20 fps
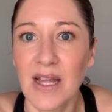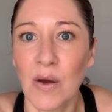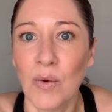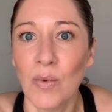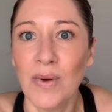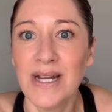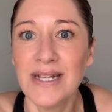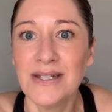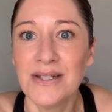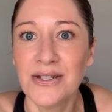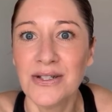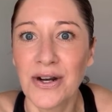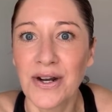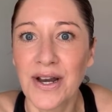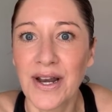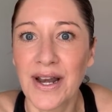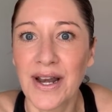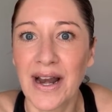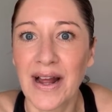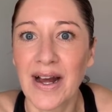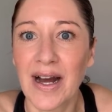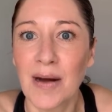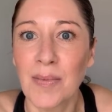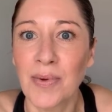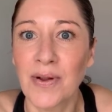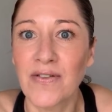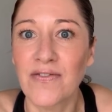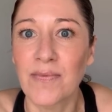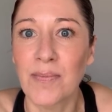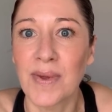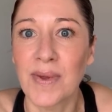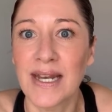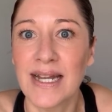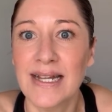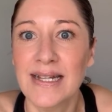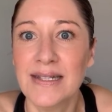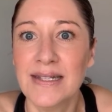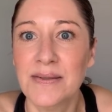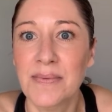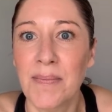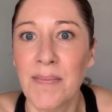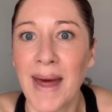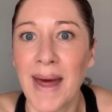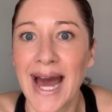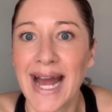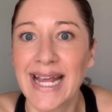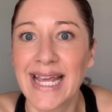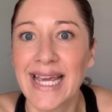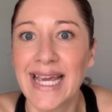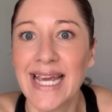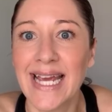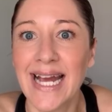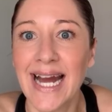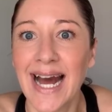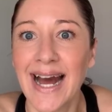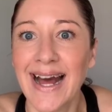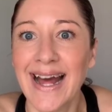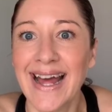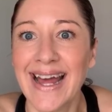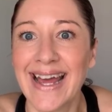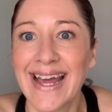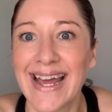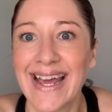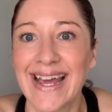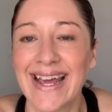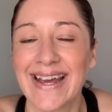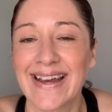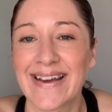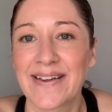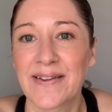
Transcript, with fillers: We'll get started in a couple of minutes. Maggie, hi.